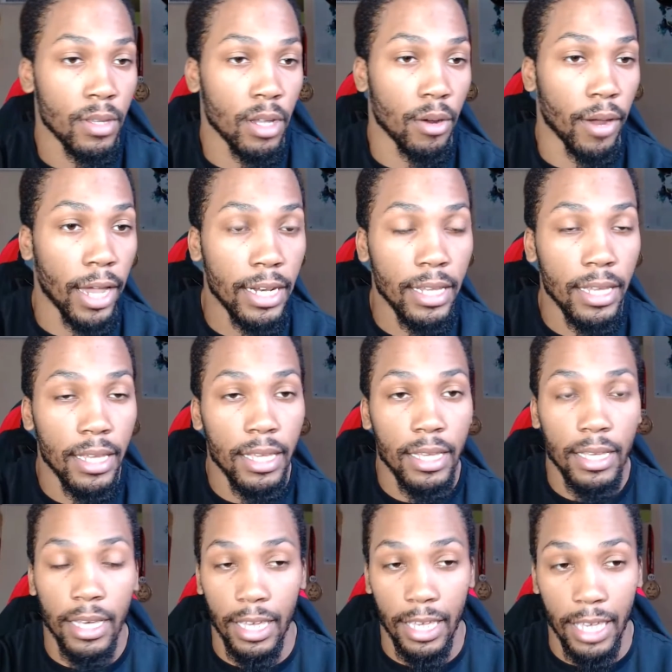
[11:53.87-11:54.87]
All right.
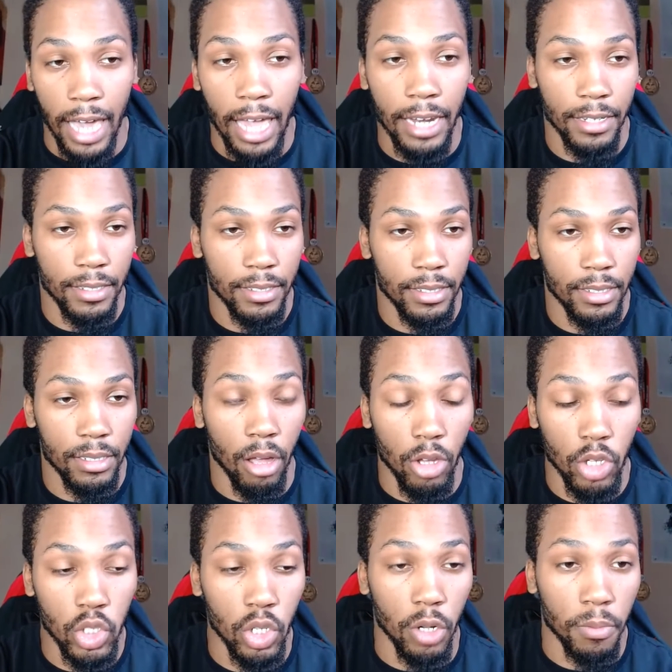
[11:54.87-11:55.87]
Again,
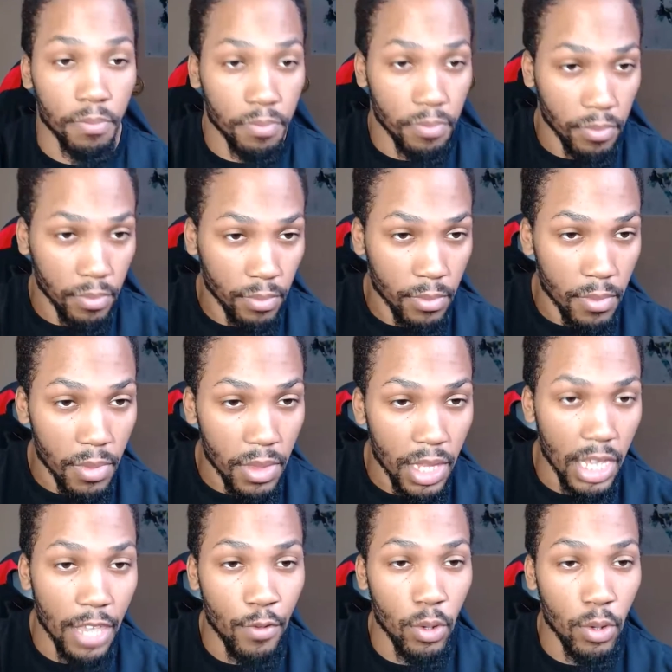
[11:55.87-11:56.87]
also,
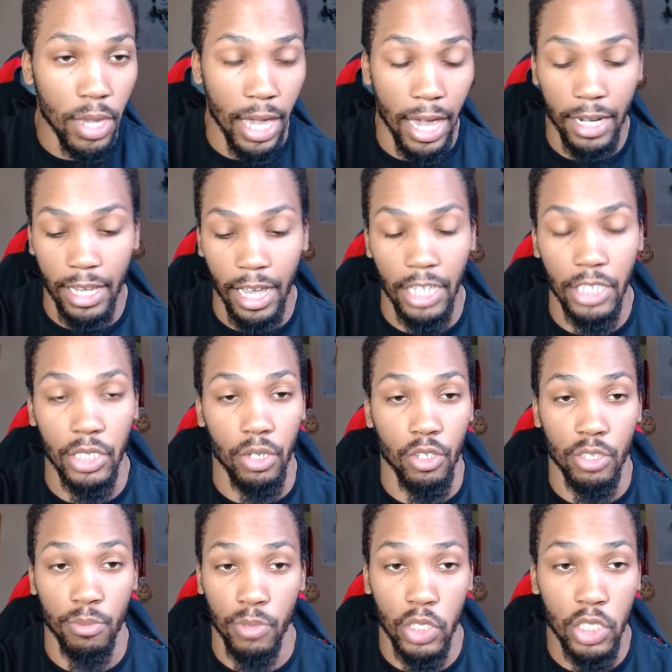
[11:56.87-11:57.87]
if you can, guys and
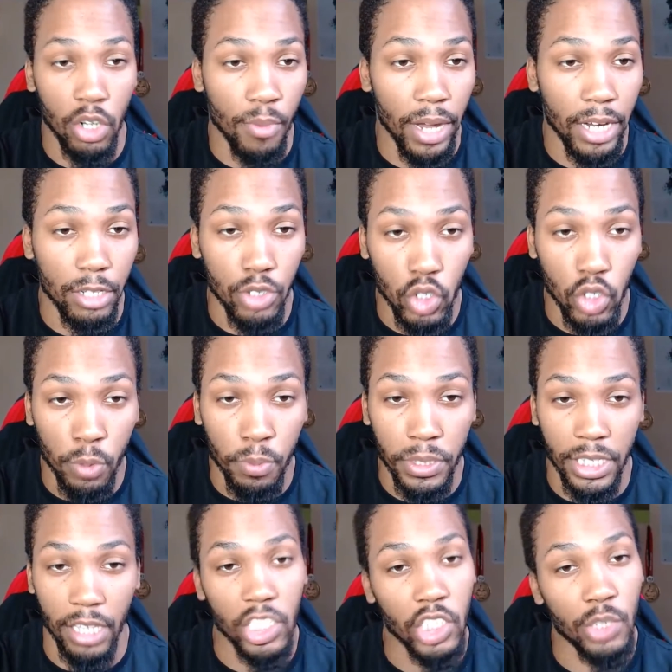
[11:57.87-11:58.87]
girls, I'm just going to remind you,
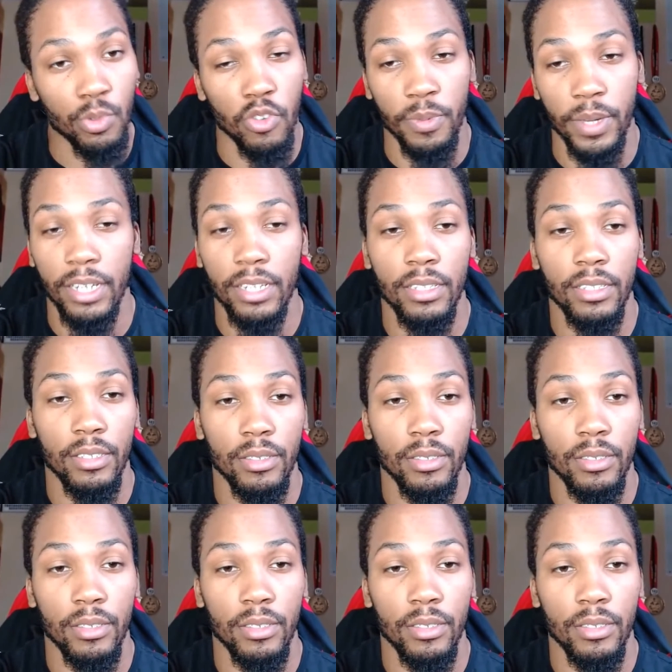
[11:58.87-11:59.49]
superset this movement.